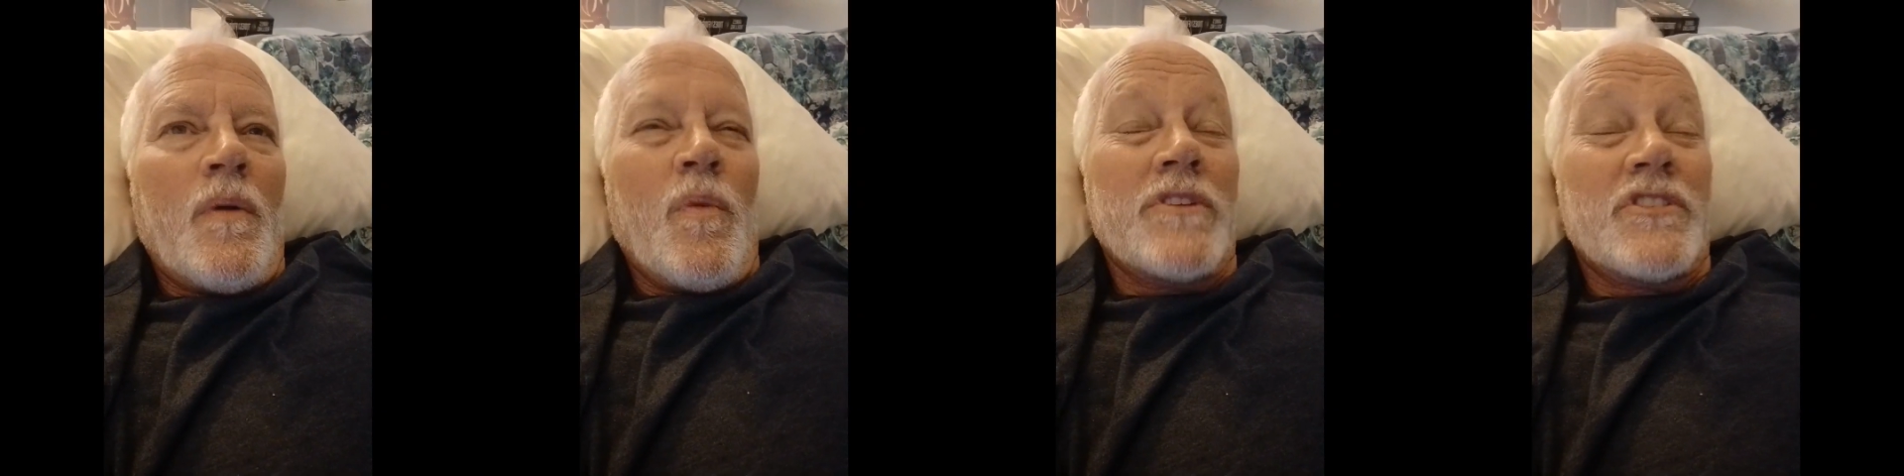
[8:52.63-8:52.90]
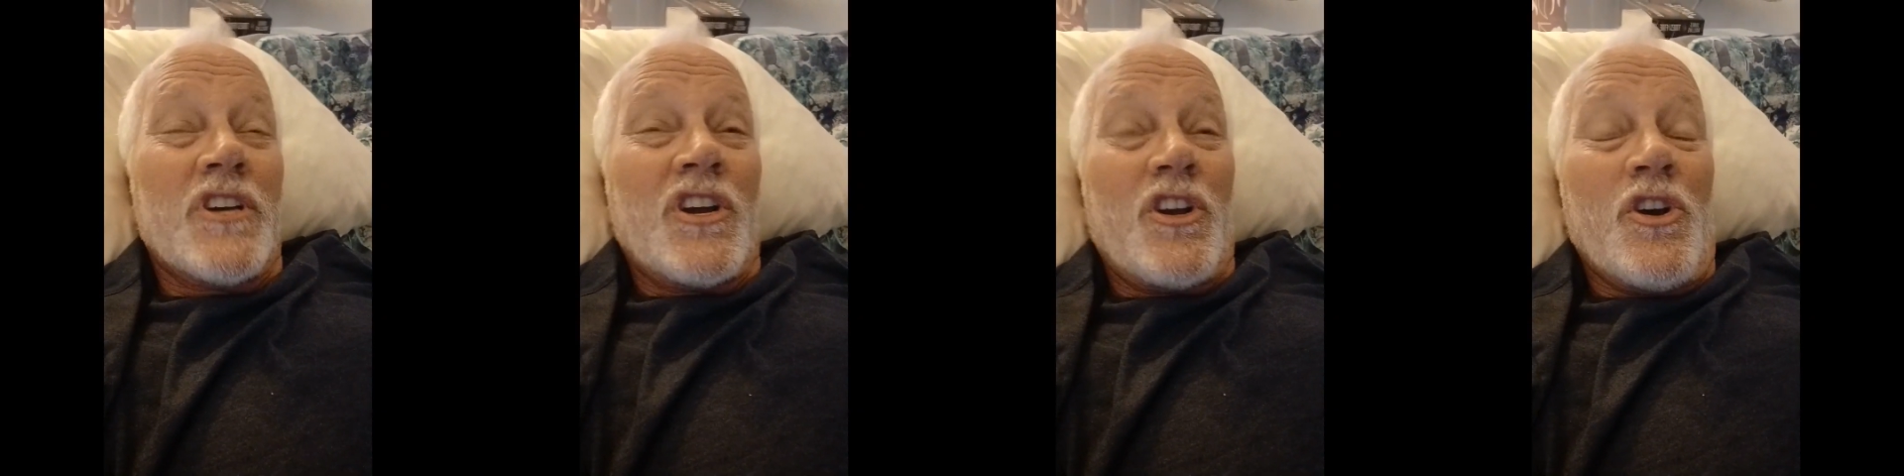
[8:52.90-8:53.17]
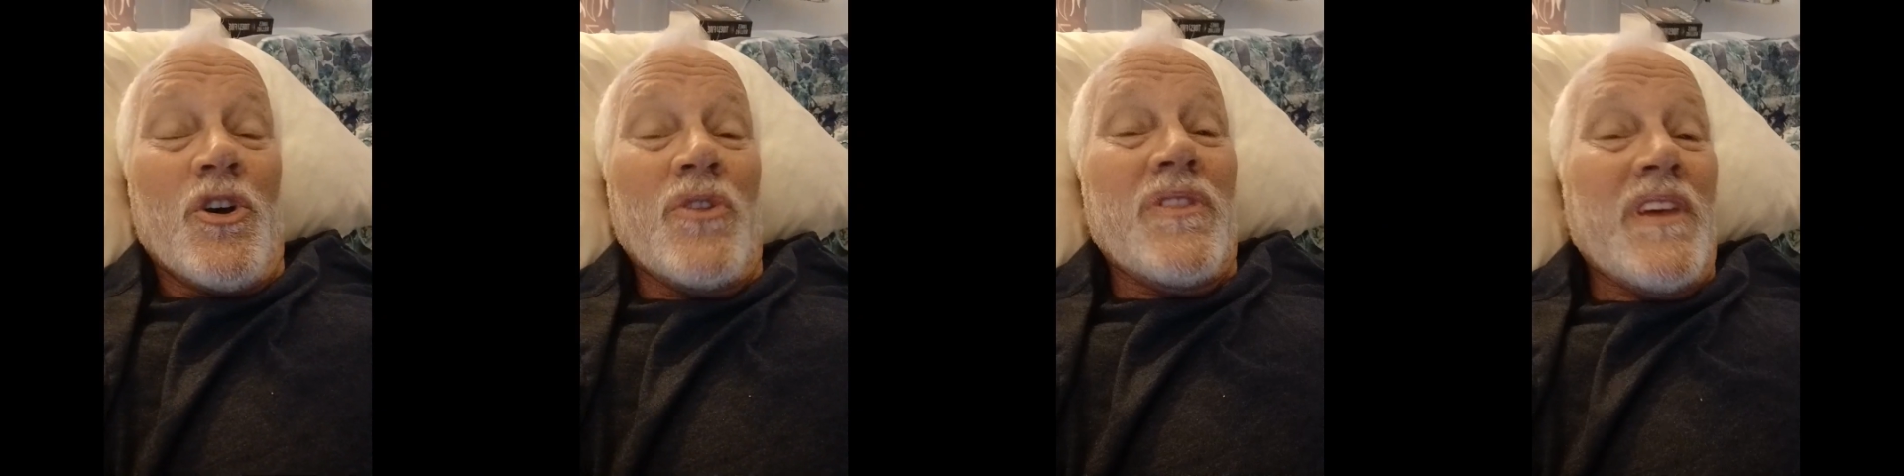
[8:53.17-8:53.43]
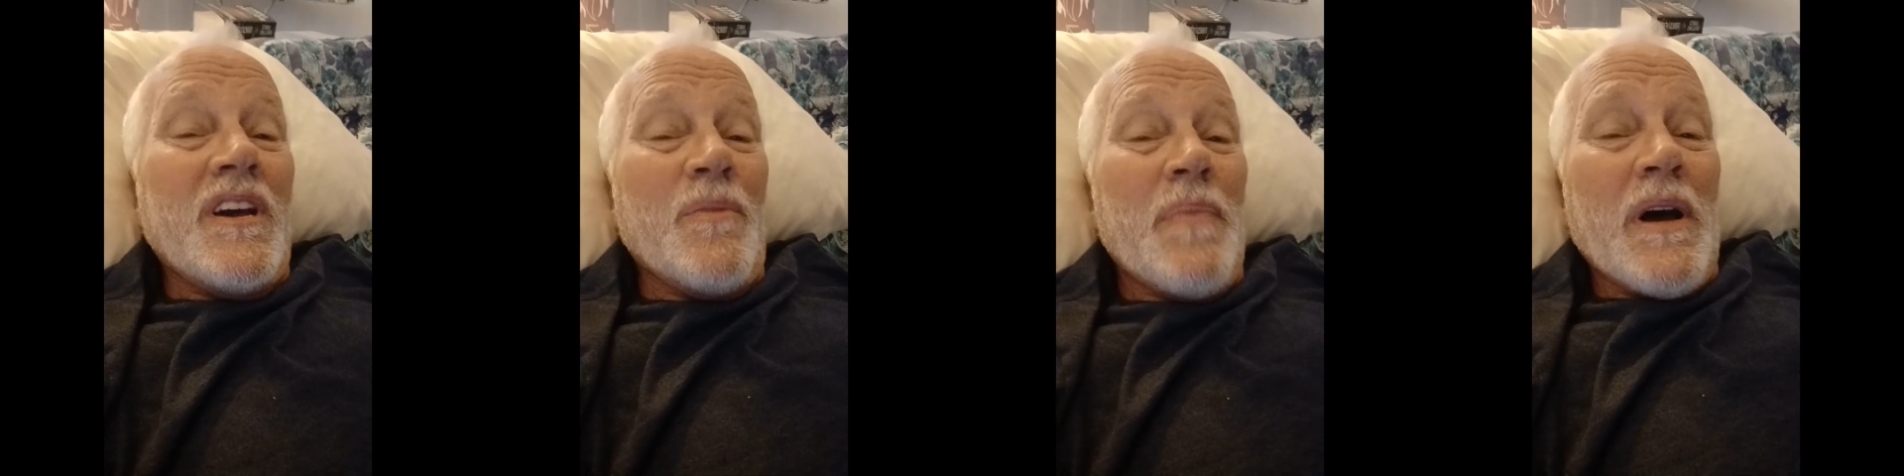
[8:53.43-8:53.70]
what's a good
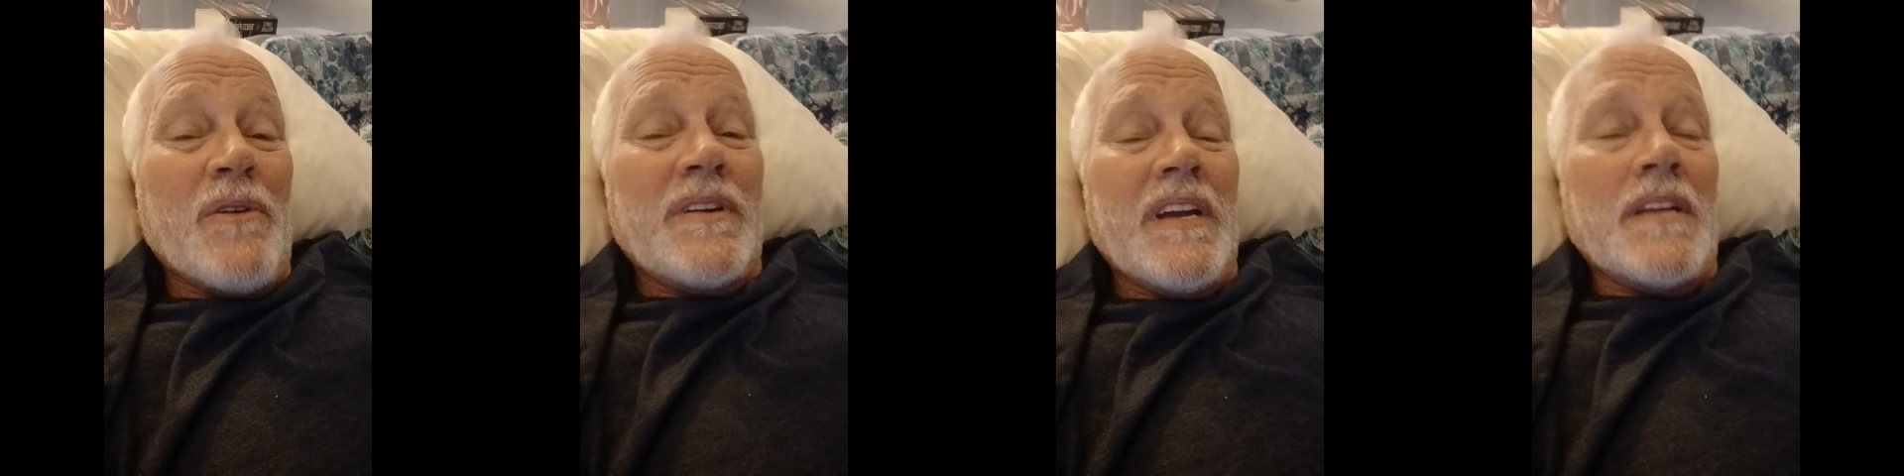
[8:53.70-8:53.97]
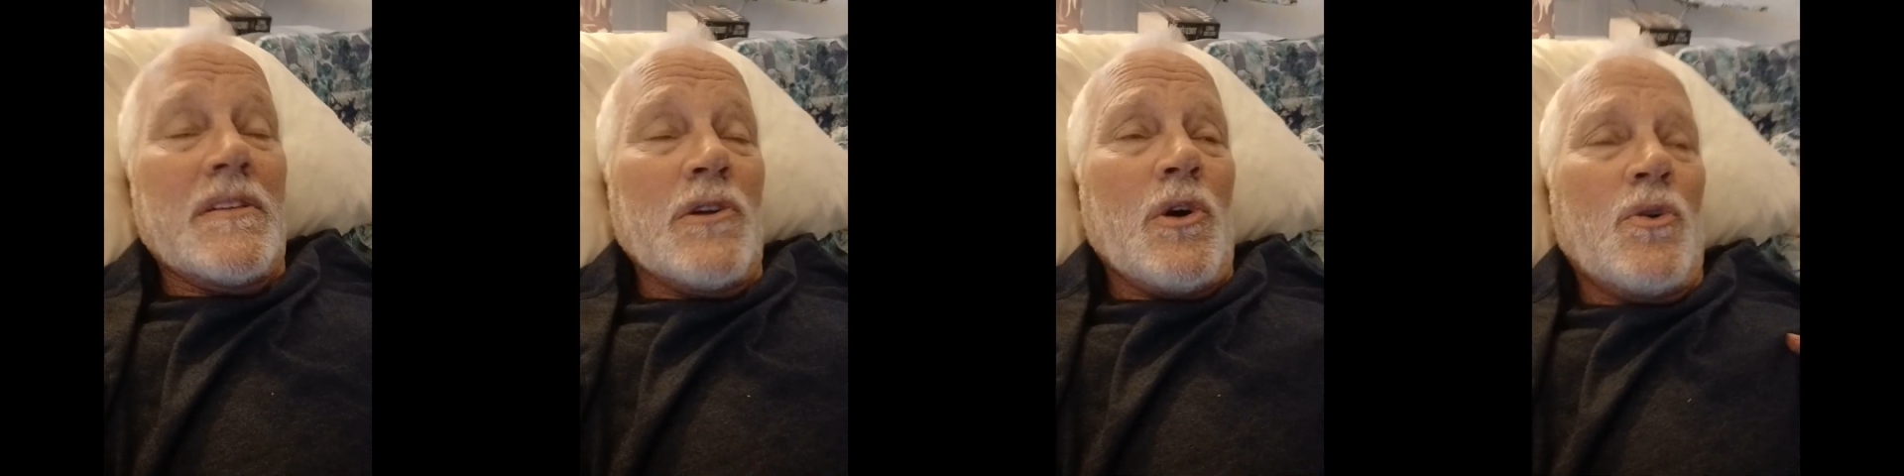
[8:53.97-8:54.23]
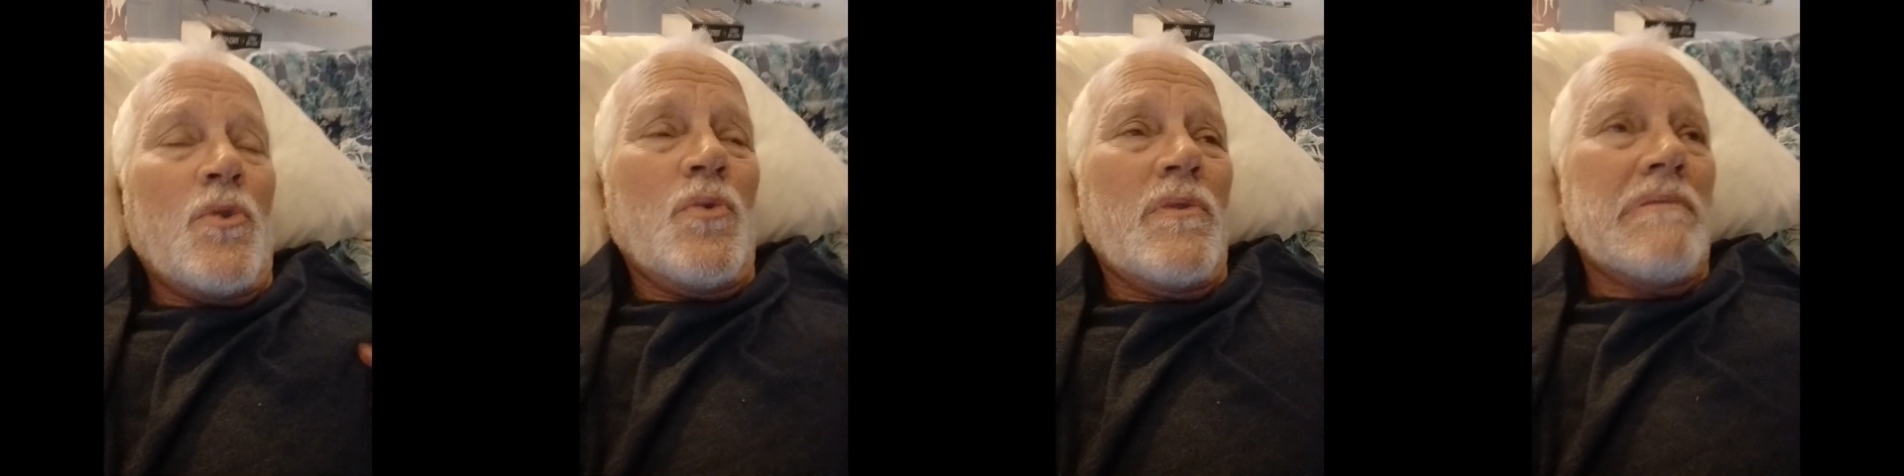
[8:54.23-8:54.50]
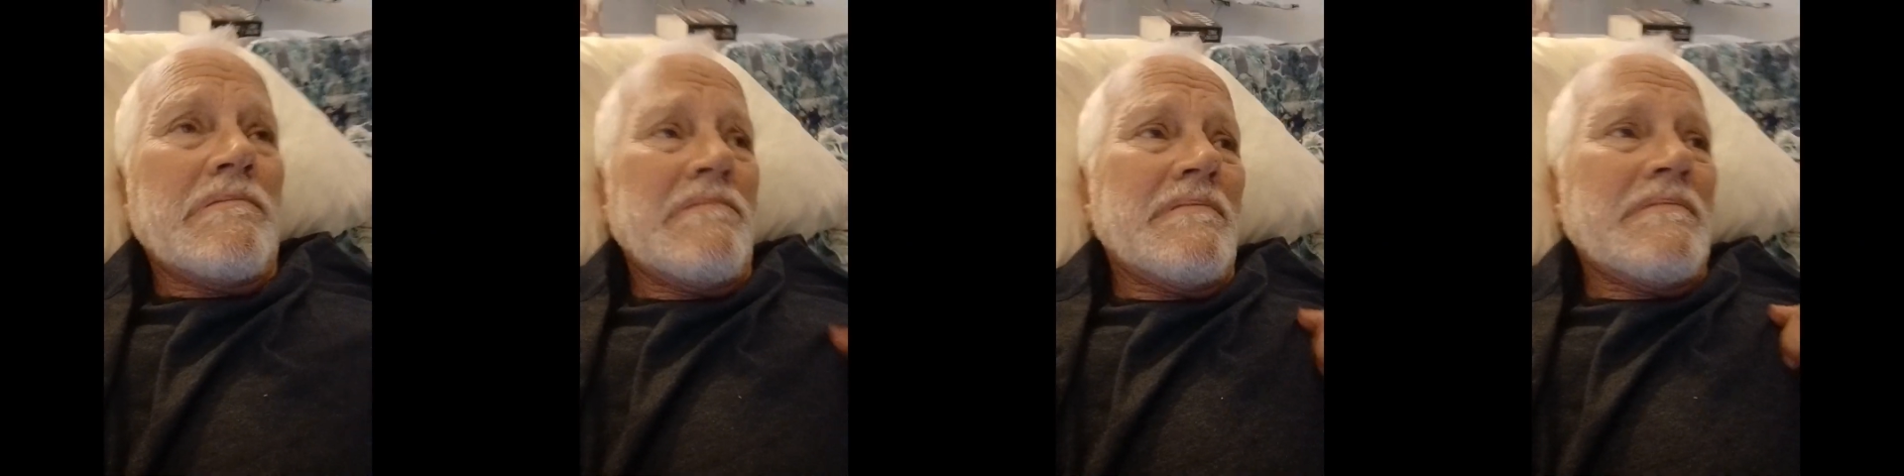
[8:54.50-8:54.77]
thing about getting old?